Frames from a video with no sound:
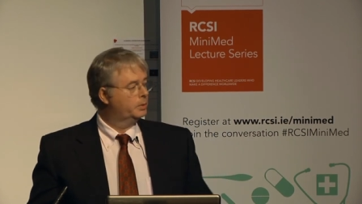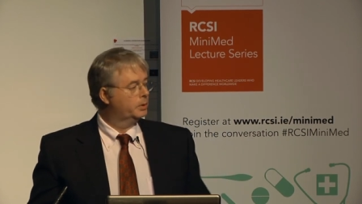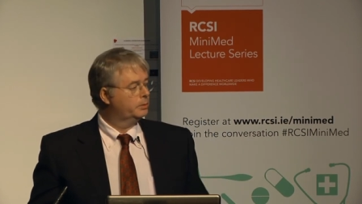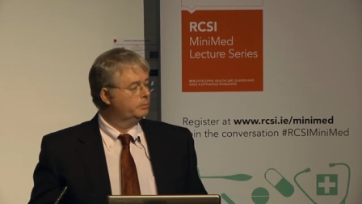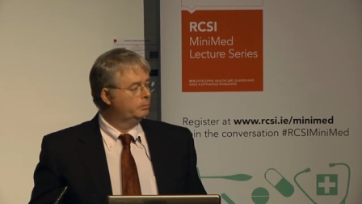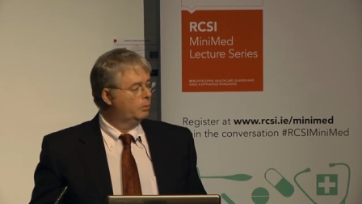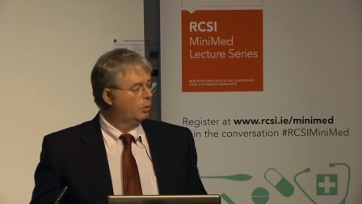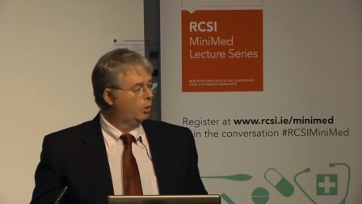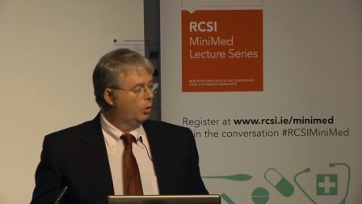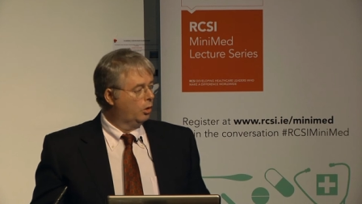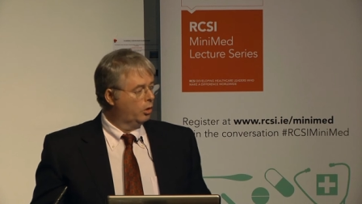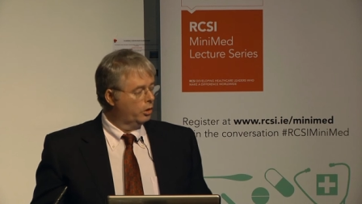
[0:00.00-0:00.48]

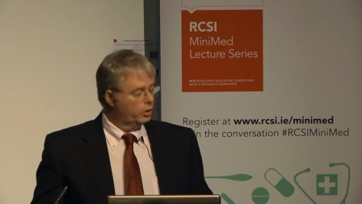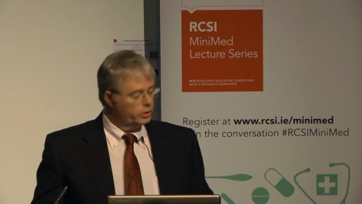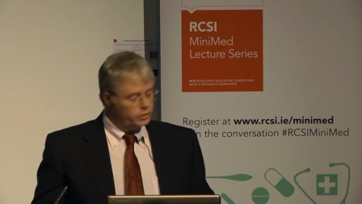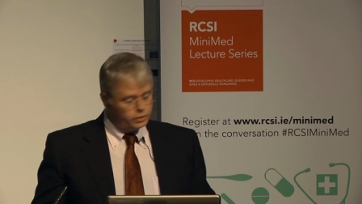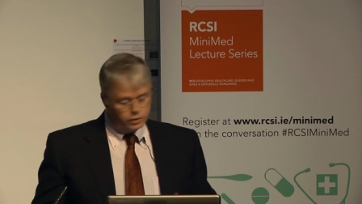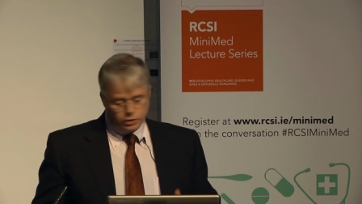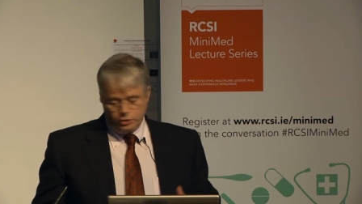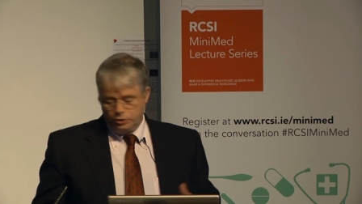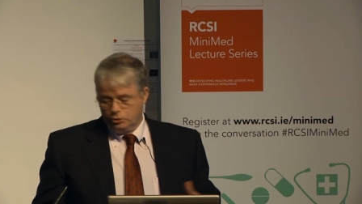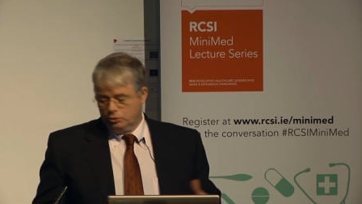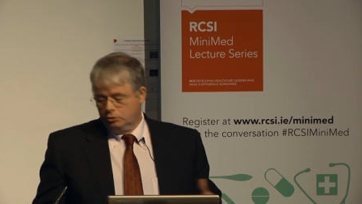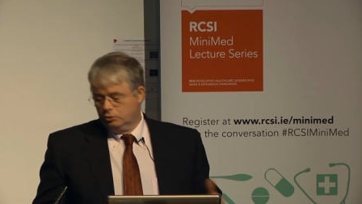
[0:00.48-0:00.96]
but more
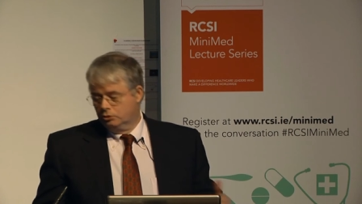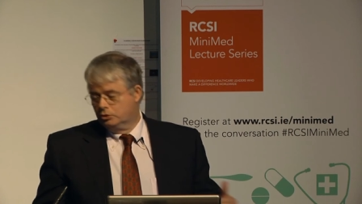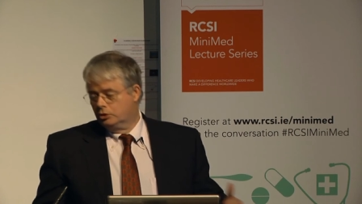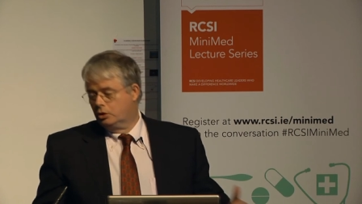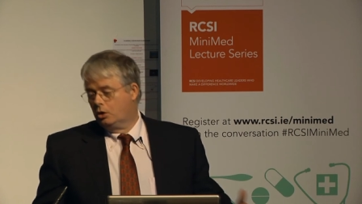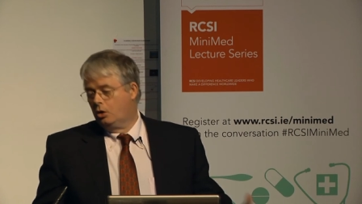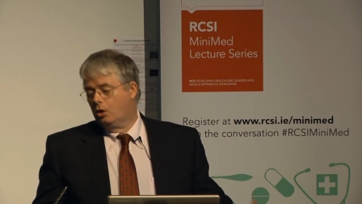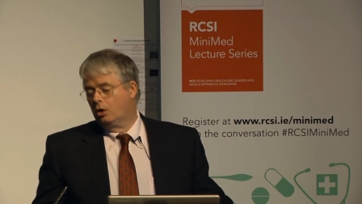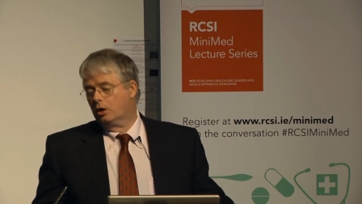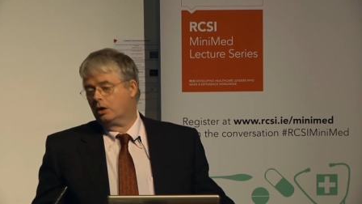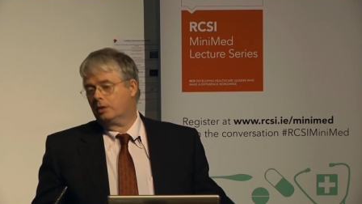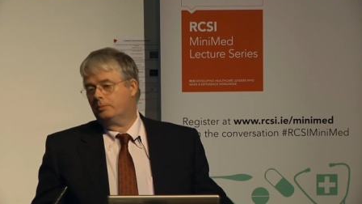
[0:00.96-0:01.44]
to
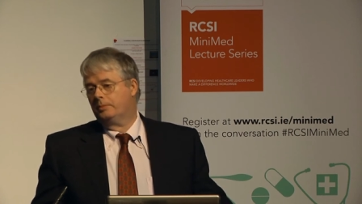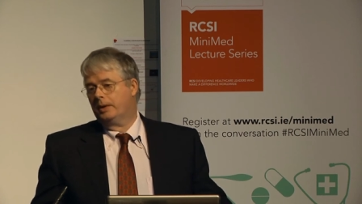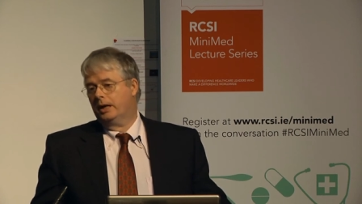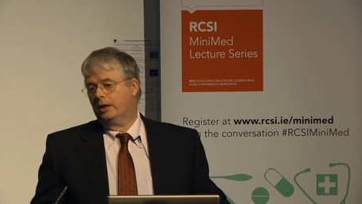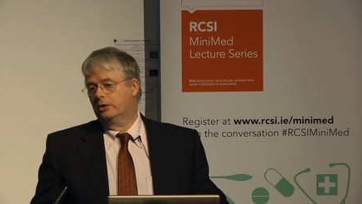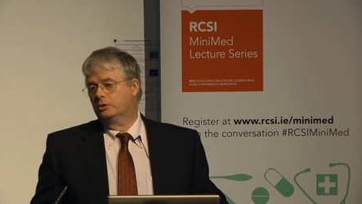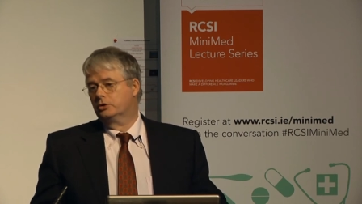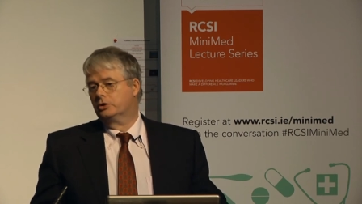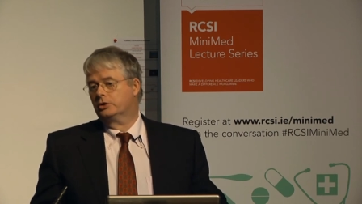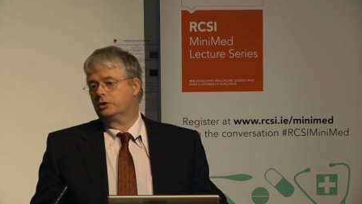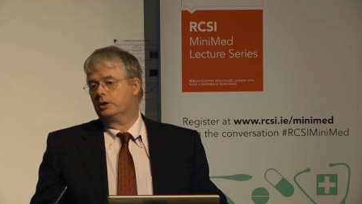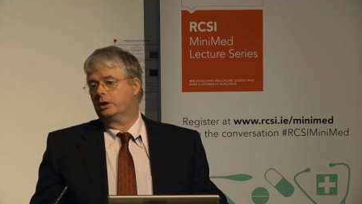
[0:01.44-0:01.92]
talk
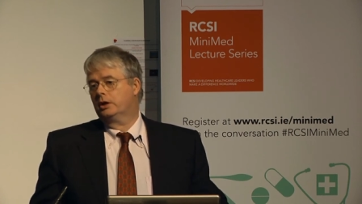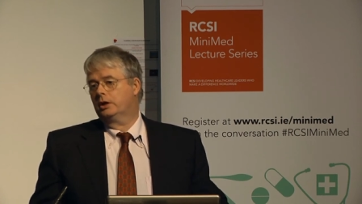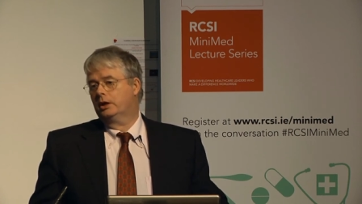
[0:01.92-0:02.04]
about